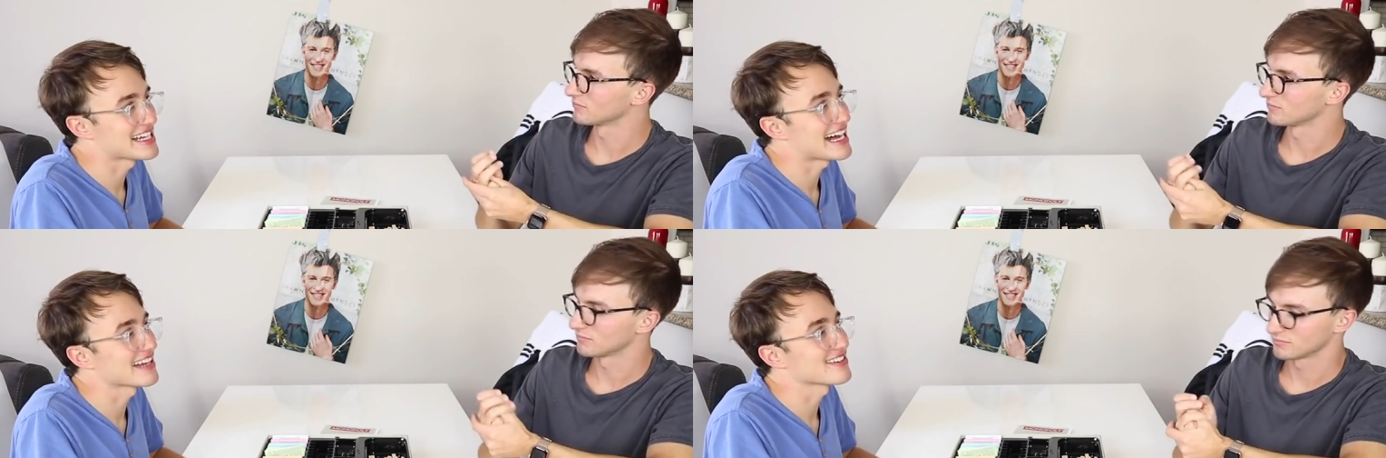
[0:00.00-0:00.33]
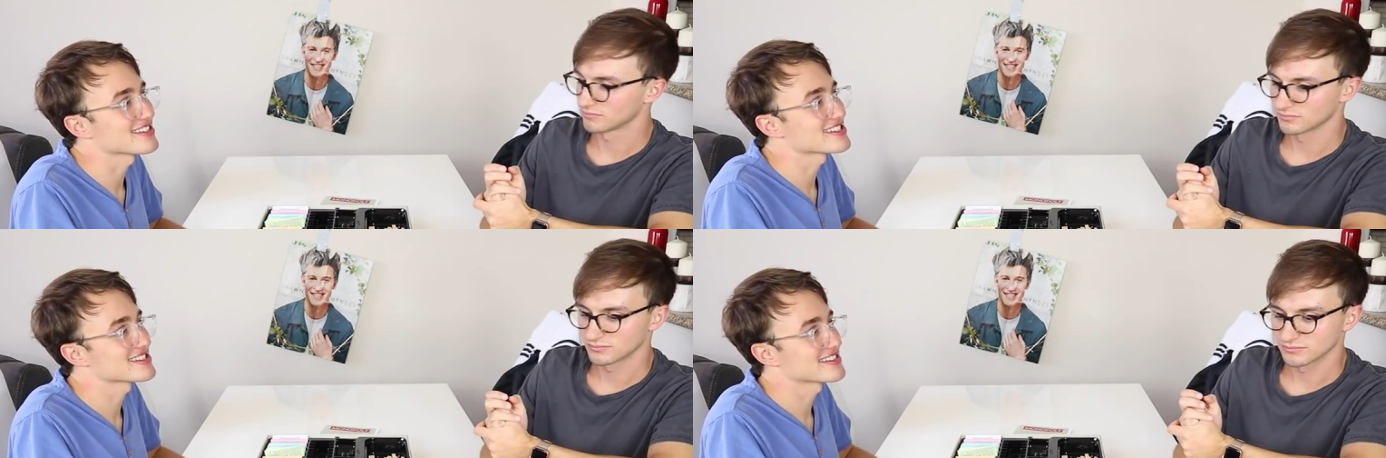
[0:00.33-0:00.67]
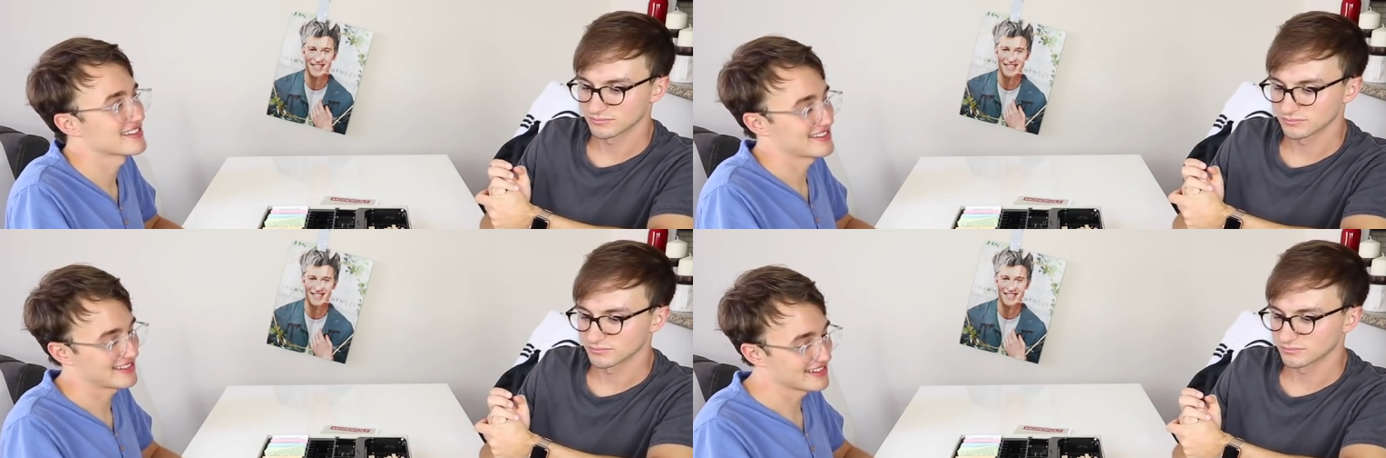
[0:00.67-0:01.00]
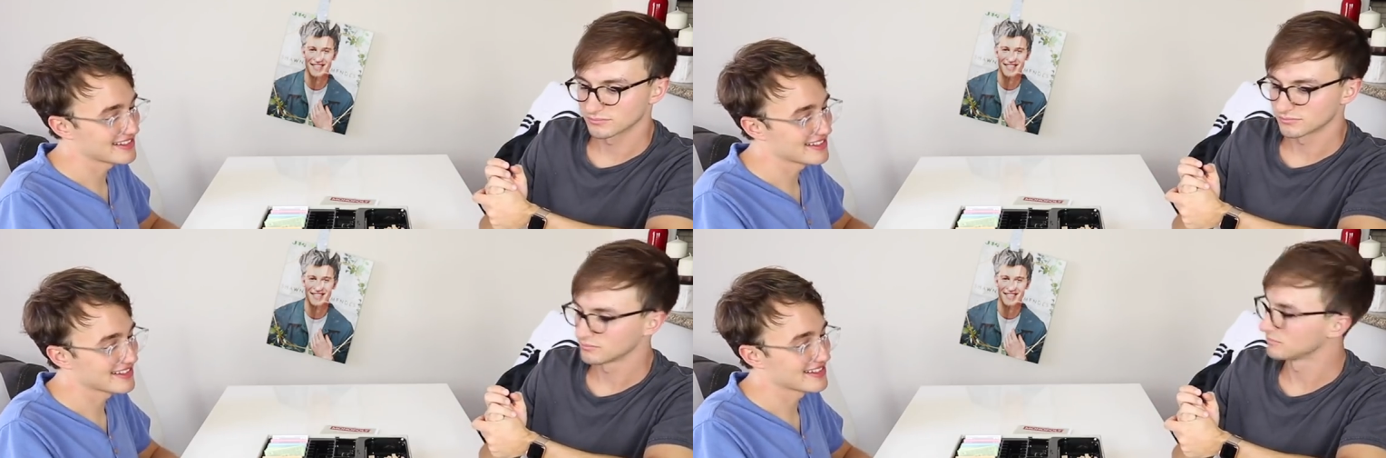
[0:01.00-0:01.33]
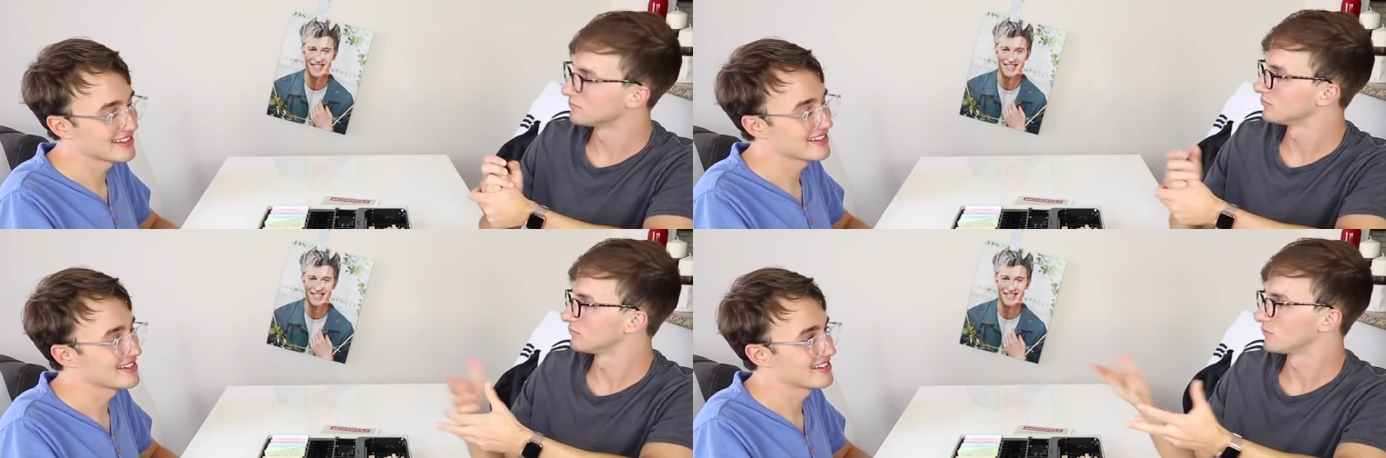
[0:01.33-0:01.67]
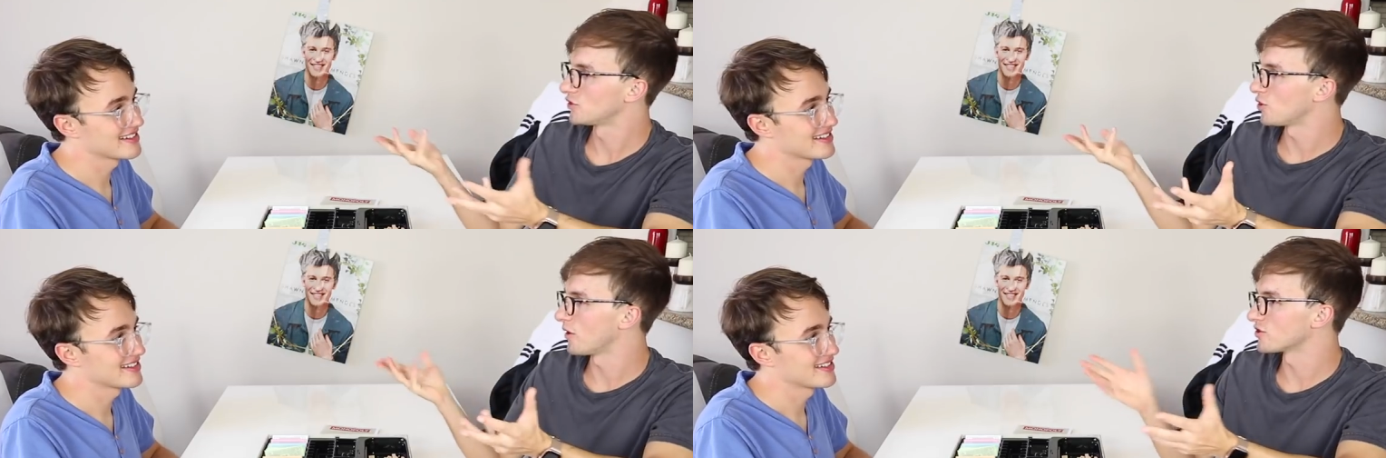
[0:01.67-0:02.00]
Speaker 1: dollars.
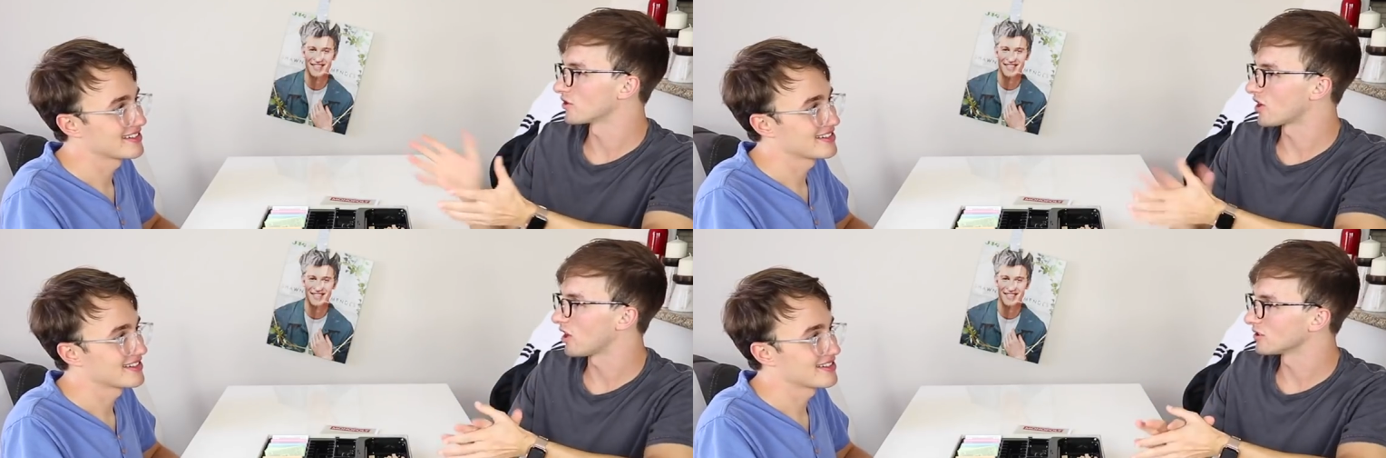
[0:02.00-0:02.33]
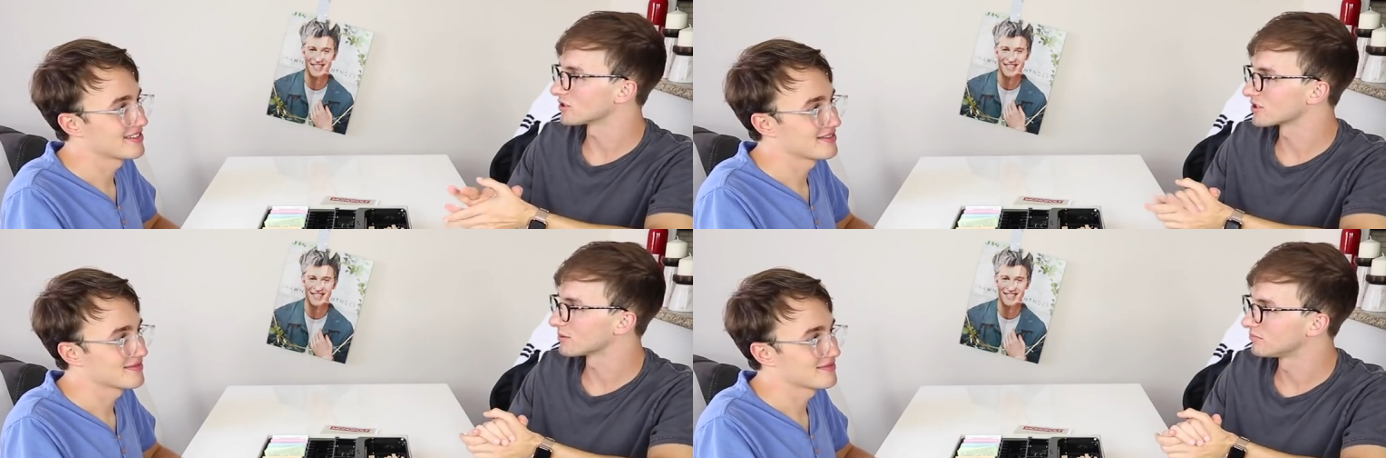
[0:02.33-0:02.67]
two hundred dollars.